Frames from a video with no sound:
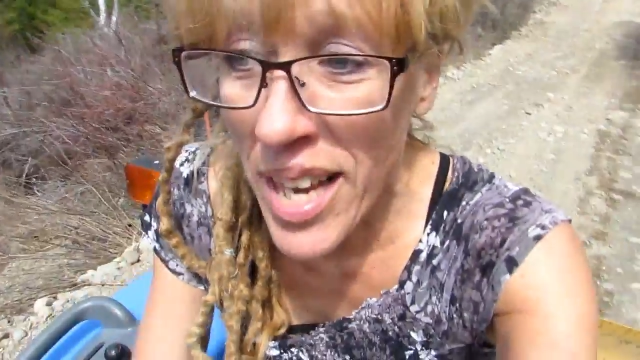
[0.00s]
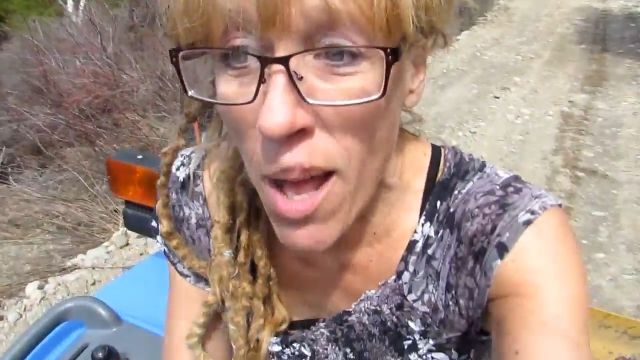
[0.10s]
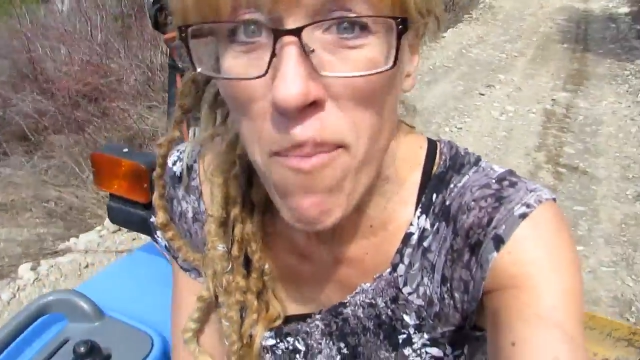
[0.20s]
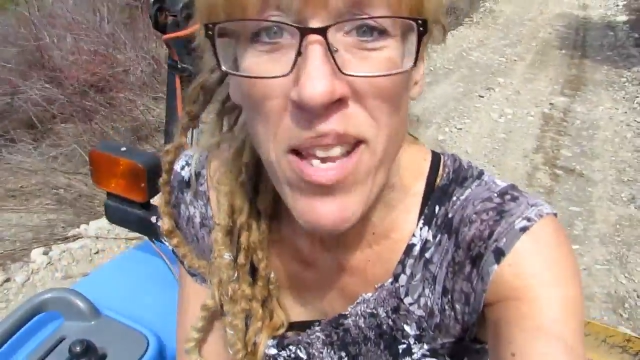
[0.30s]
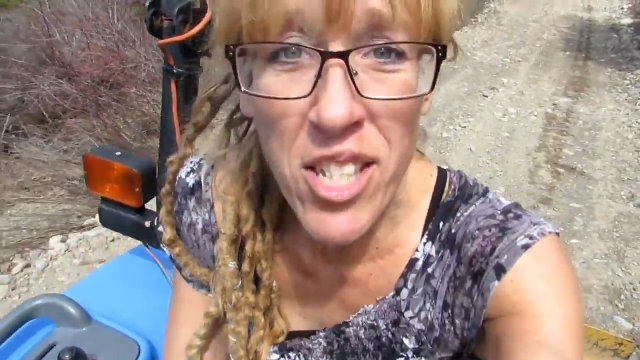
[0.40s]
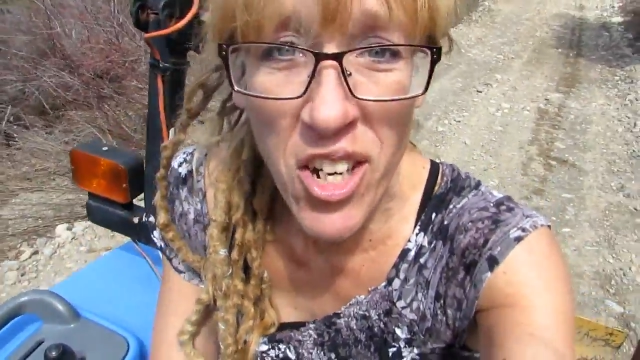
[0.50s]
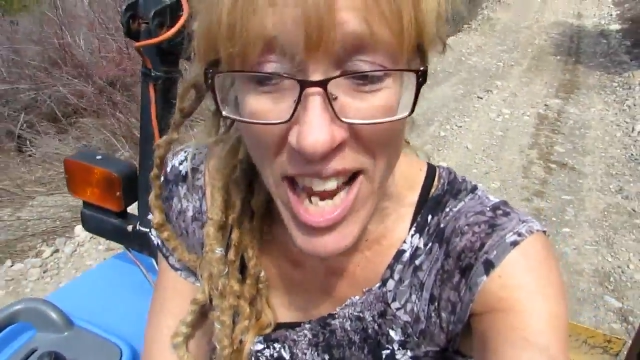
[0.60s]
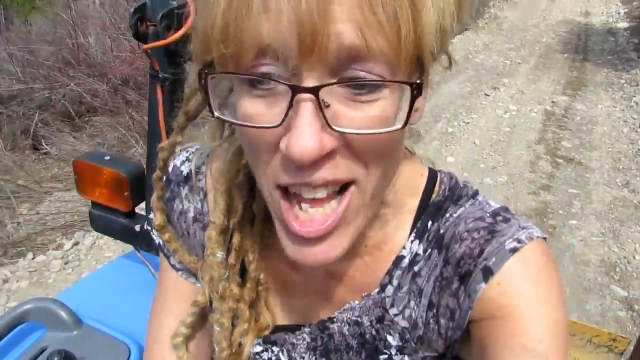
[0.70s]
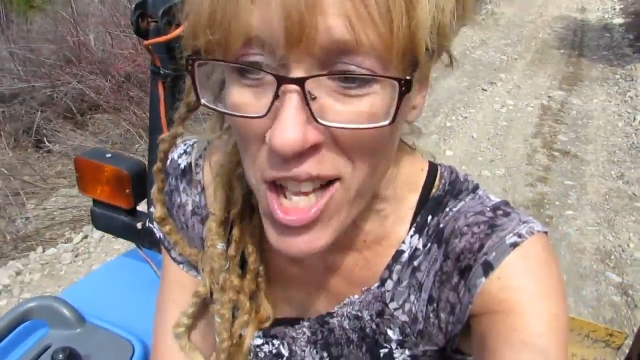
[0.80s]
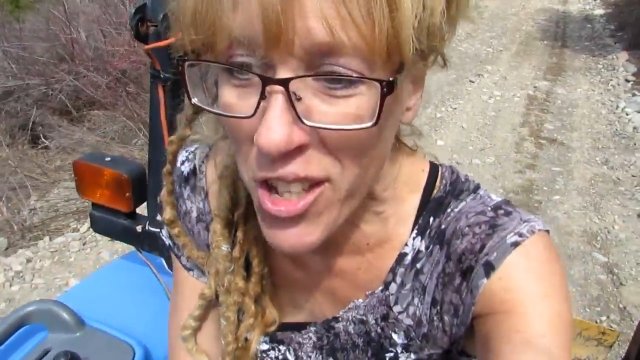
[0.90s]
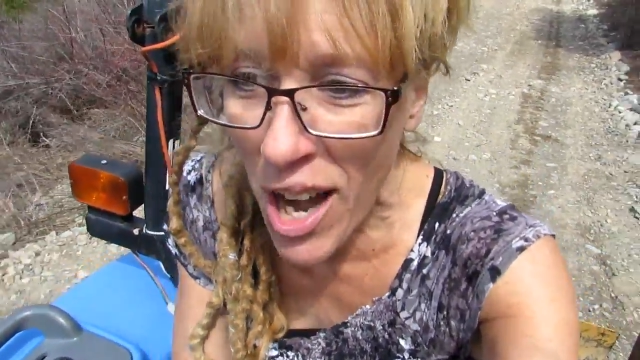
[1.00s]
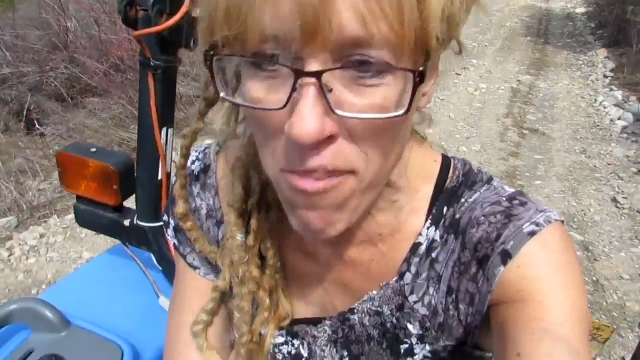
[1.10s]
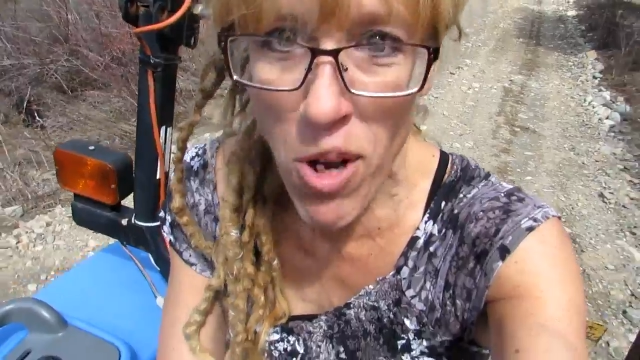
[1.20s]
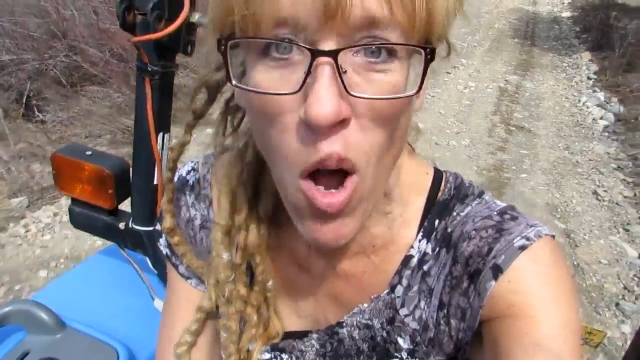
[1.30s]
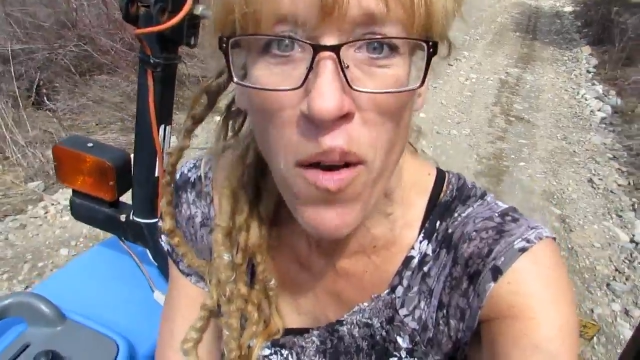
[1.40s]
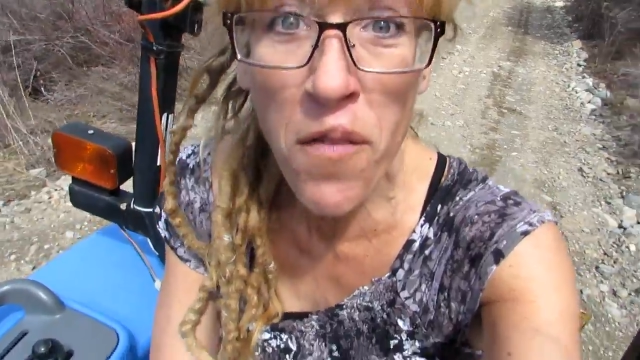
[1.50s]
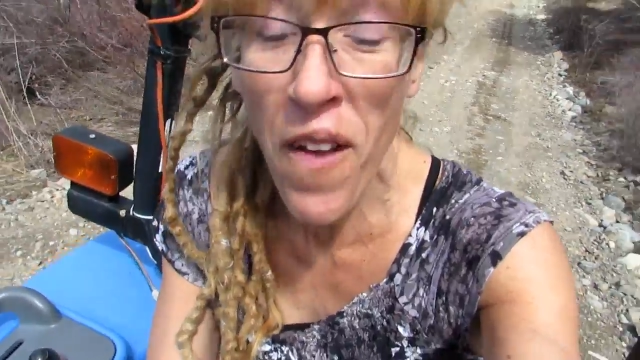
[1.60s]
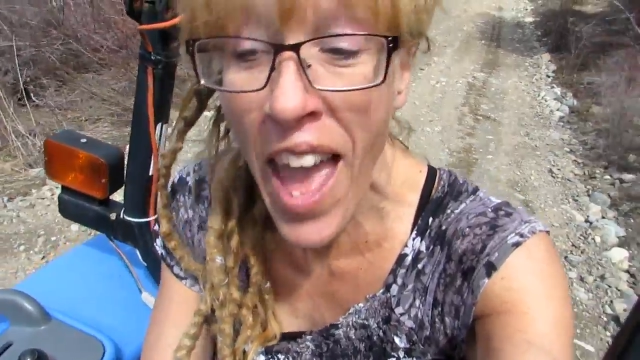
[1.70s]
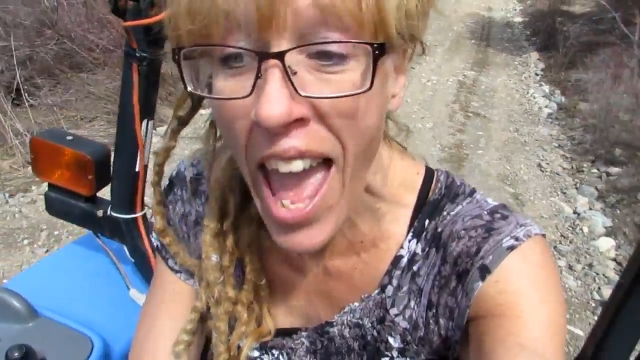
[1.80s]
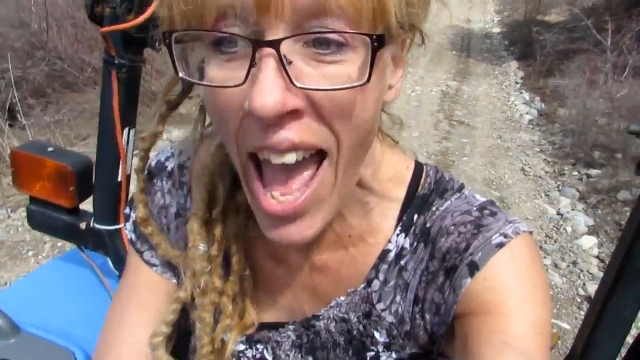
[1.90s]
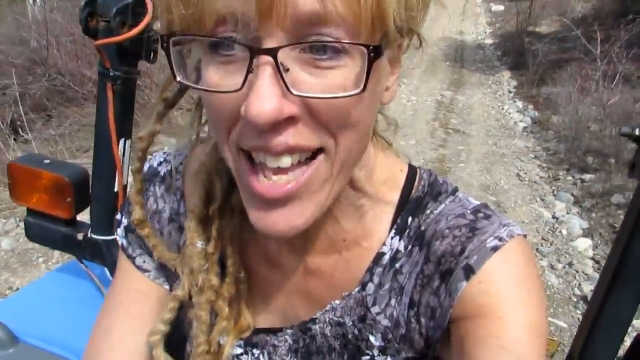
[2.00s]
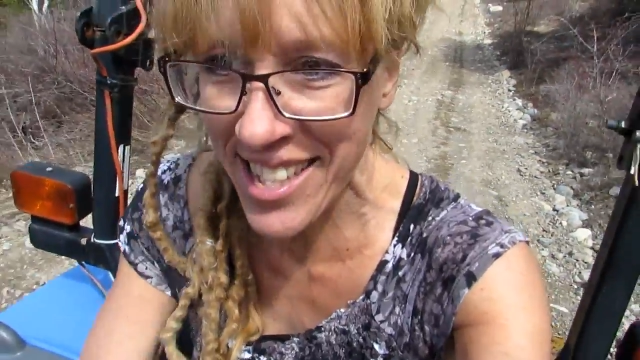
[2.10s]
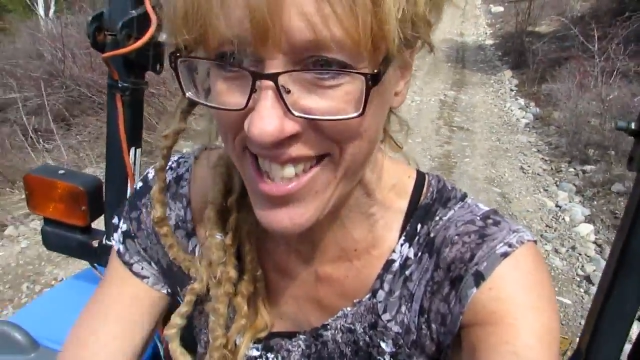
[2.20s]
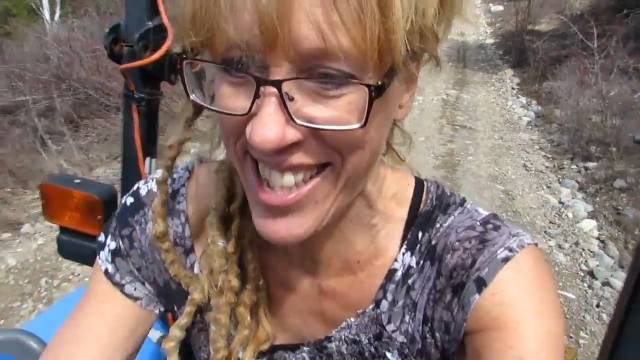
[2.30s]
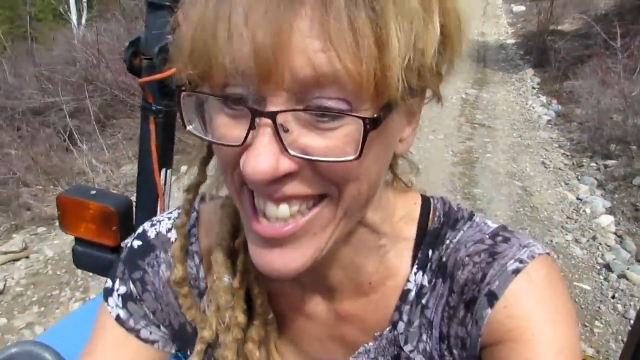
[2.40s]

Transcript: tell Mr. Hilder I'm going fast.